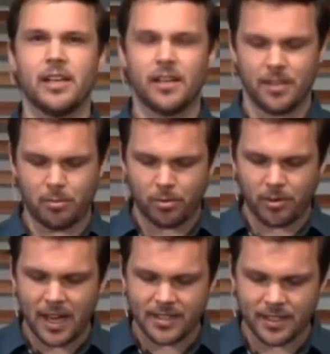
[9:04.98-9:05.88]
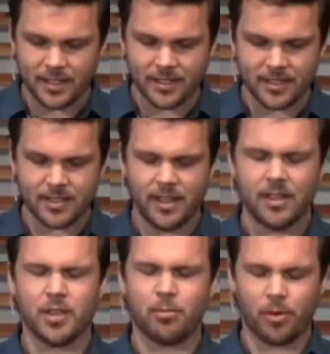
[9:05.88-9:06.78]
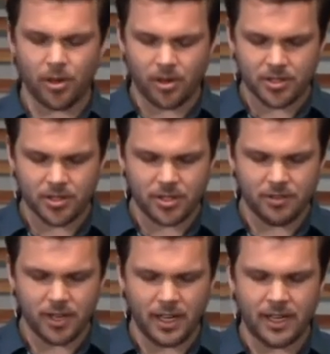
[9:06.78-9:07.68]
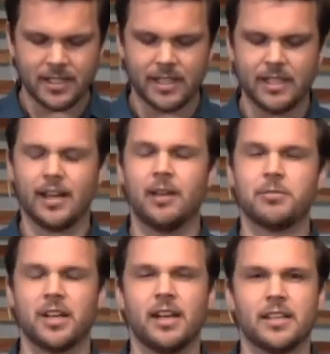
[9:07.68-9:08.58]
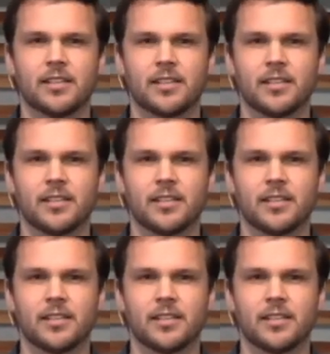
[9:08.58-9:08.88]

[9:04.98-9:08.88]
the presence, the person of God could come to us.